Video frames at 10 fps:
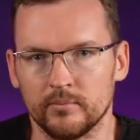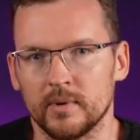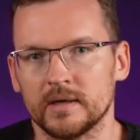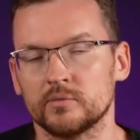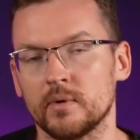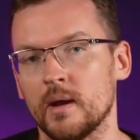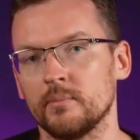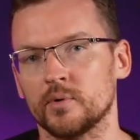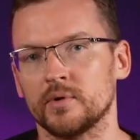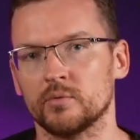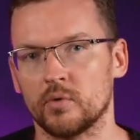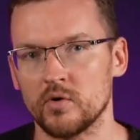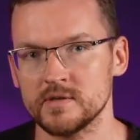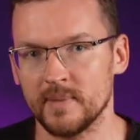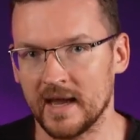but remember, the
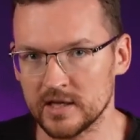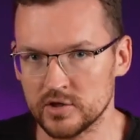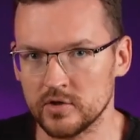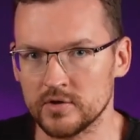ROS package